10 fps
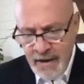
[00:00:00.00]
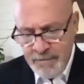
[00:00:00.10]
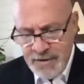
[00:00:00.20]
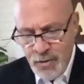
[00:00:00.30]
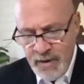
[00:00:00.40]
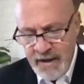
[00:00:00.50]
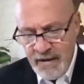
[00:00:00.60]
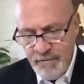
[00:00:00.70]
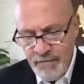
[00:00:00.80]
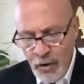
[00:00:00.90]

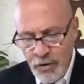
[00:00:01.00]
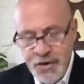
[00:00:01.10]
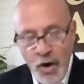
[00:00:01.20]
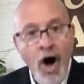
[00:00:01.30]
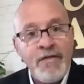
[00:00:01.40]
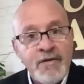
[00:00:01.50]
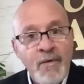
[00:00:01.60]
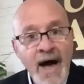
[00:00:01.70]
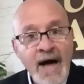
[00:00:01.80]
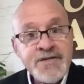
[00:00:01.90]
between those
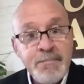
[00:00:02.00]
authorized